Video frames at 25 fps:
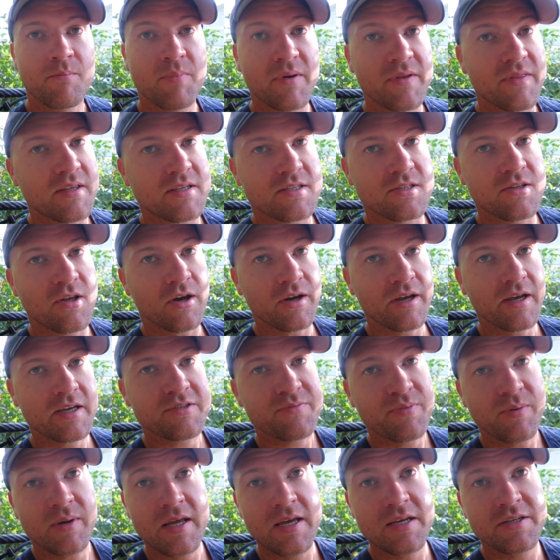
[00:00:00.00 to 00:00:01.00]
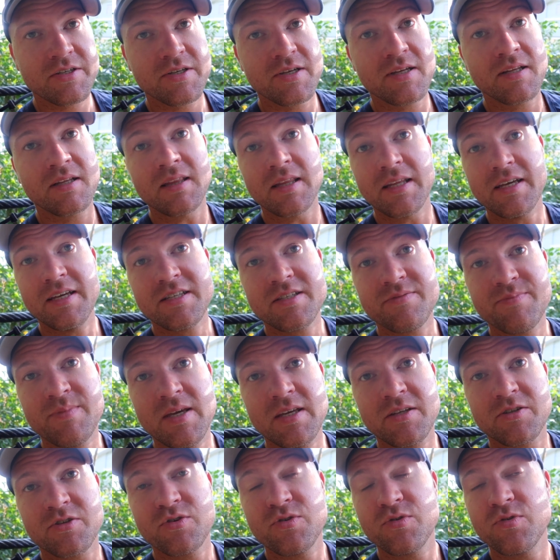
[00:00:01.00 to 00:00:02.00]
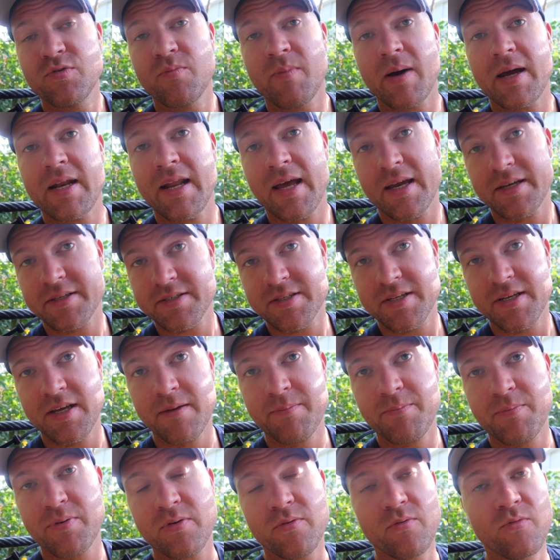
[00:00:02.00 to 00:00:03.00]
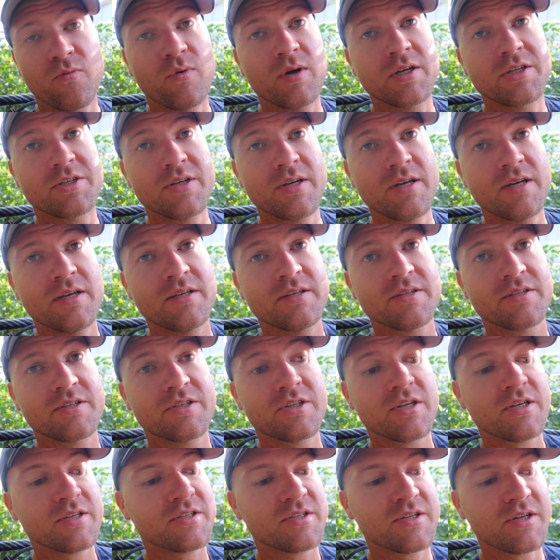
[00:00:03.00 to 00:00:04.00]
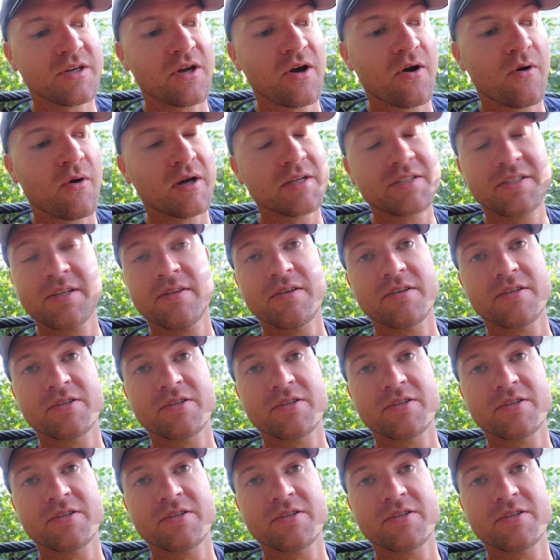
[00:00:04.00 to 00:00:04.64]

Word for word: But this long explanation leads me to my next tip, which is just to go onto